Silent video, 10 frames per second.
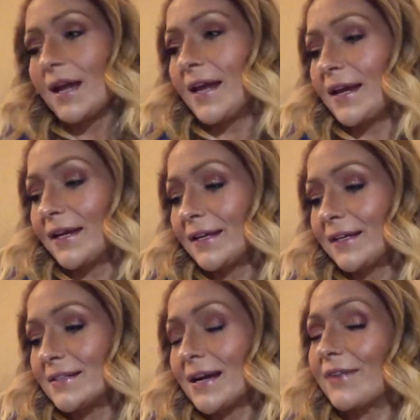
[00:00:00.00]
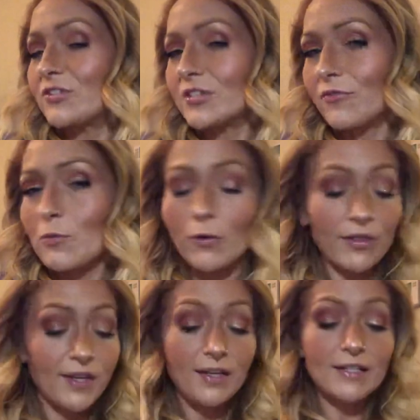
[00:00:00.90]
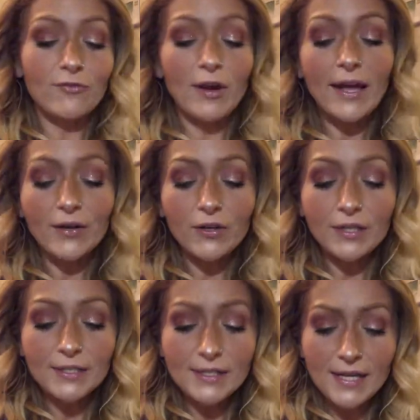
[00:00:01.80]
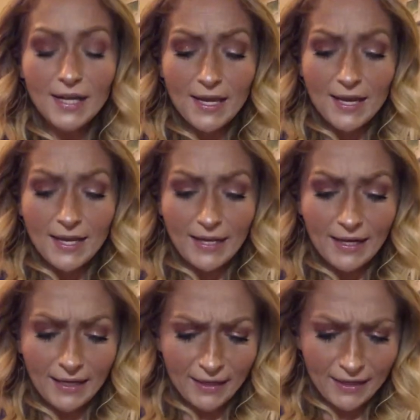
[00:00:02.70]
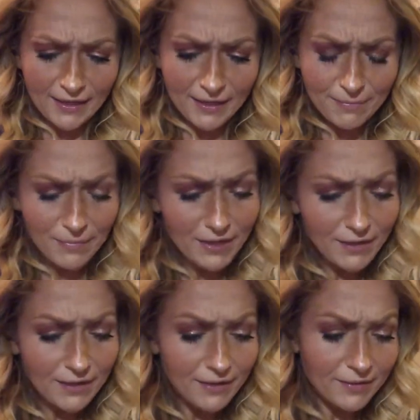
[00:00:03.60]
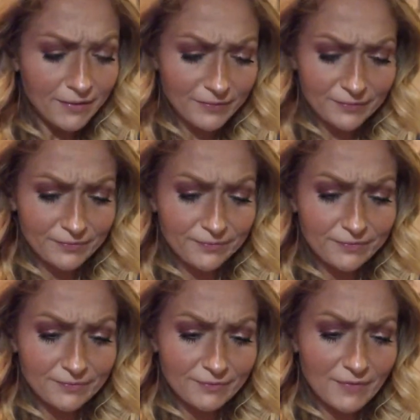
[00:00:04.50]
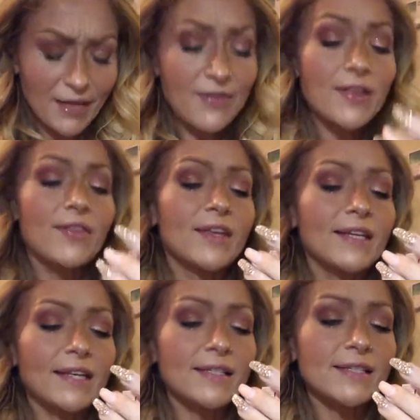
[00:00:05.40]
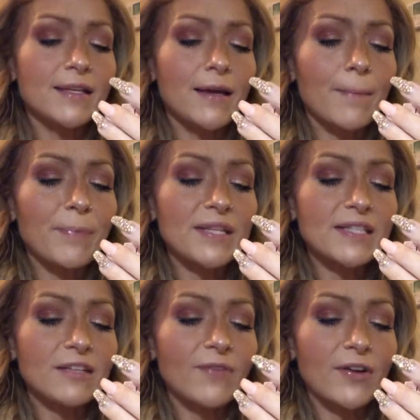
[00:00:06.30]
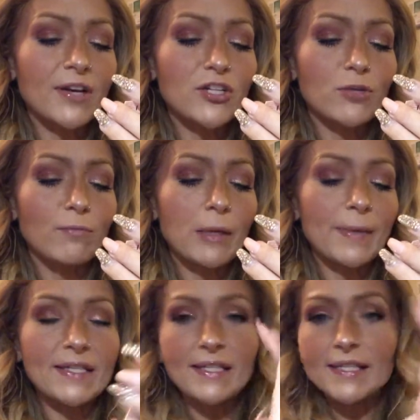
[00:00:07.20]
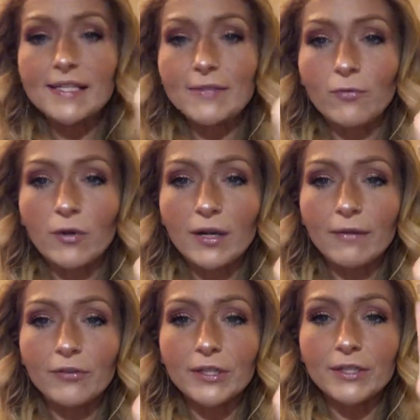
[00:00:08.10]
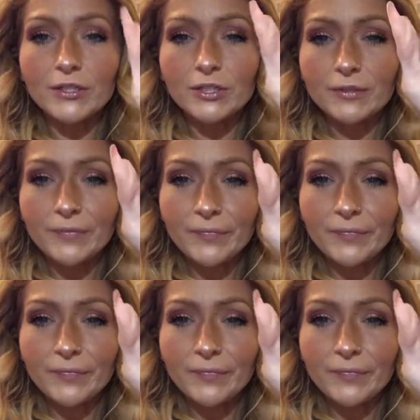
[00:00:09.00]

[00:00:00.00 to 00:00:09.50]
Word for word: And I have just a few more things for add-ons. Um, and then the Yensa B C Foundation B B C C Full Coverage.